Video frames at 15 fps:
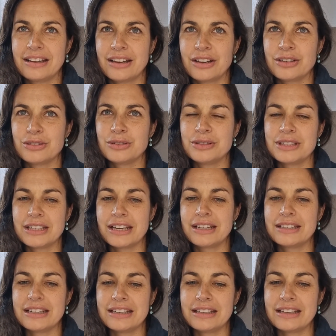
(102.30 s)

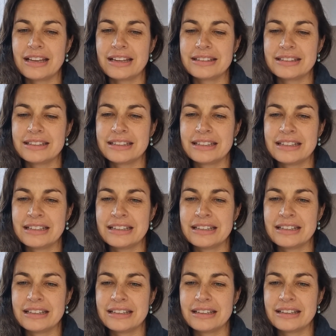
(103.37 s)
understanding that
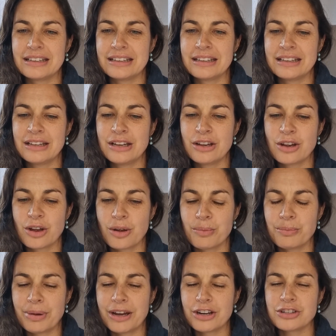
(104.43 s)

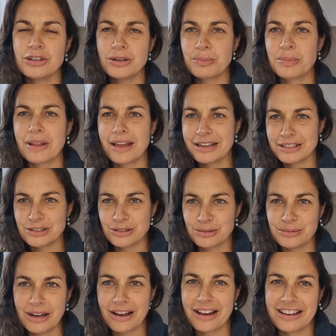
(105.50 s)
compassion applies to
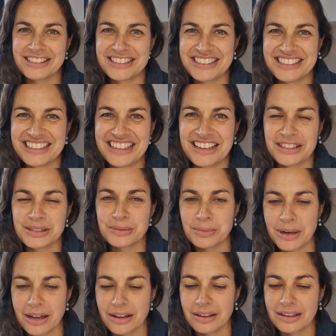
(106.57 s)
us as
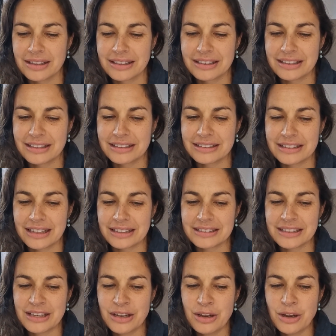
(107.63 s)
well, and that
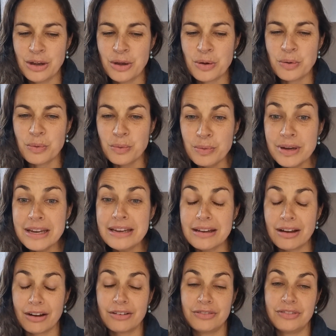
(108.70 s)
we
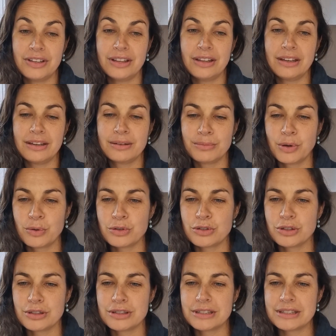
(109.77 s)
are feeling
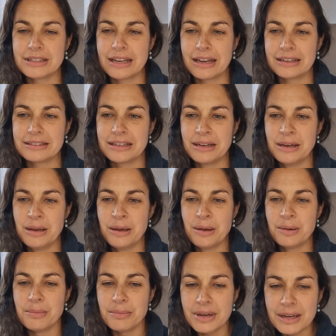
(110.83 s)
emotions that
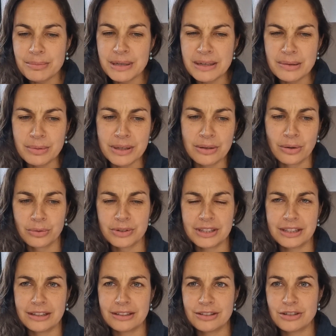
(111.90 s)
maybe we don't
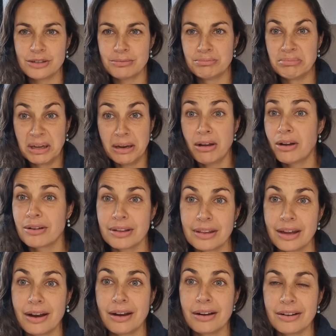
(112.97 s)
think belong
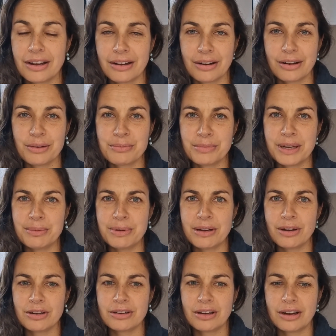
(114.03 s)
there, or maybe
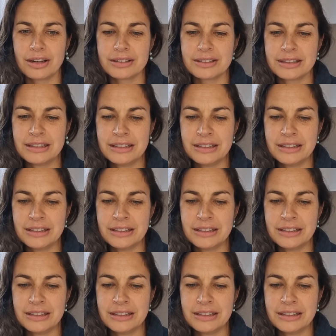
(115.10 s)
are not